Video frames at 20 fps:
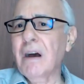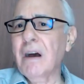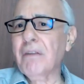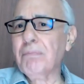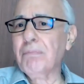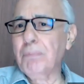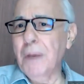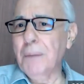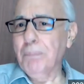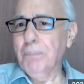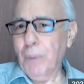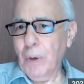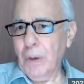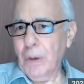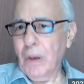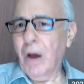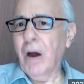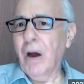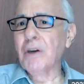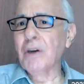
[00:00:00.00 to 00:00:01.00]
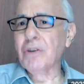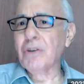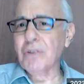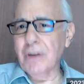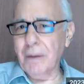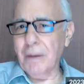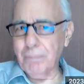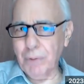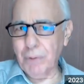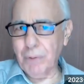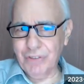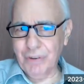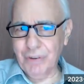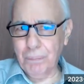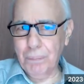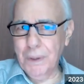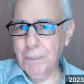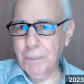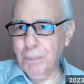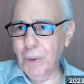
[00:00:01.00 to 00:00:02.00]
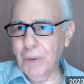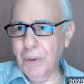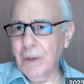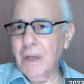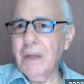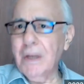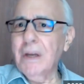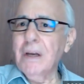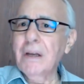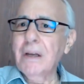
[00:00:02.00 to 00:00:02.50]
of people large numbers of people